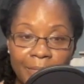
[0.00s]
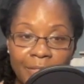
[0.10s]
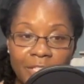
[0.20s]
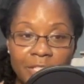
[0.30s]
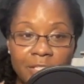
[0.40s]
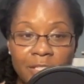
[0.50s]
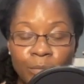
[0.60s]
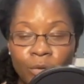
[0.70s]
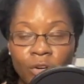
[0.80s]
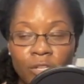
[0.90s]
This is
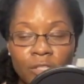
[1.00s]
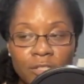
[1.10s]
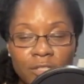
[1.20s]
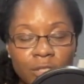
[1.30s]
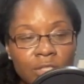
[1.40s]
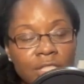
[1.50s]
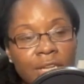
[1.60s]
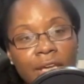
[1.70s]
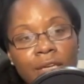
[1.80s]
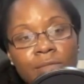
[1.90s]
important. So
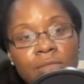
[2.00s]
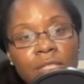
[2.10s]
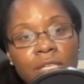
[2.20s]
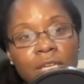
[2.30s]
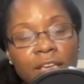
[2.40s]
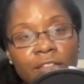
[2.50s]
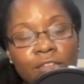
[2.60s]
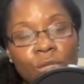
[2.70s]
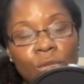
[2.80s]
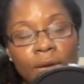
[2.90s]
today I'm going to give
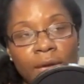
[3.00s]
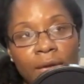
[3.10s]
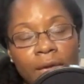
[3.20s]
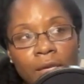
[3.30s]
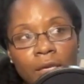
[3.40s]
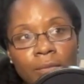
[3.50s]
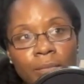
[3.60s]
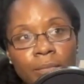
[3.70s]
you an